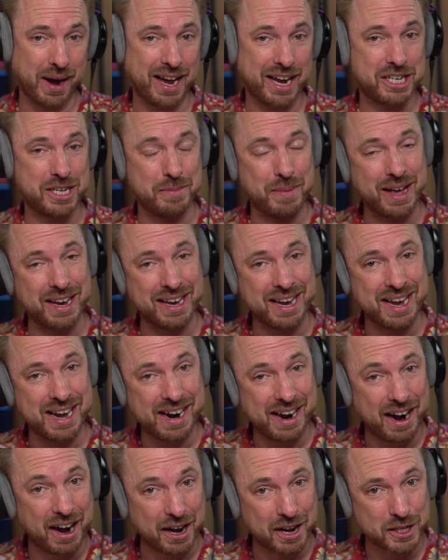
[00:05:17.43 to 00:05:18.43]
I actually made an
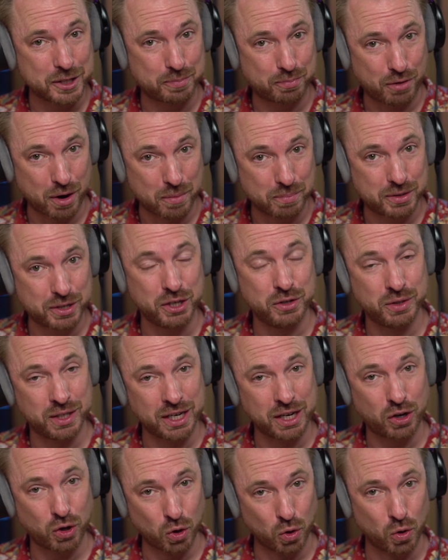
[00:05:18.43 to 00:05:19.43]
enhanced prompt
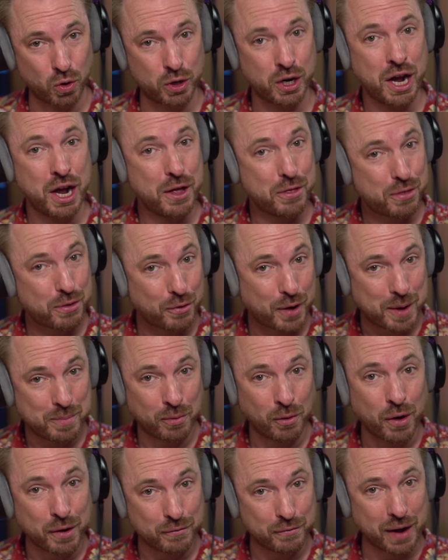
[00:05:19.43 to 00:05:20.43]
using Claude three
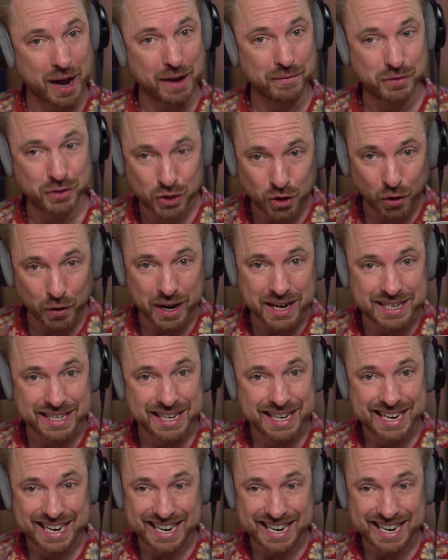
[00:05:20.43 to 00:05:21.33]
point five Sonnet.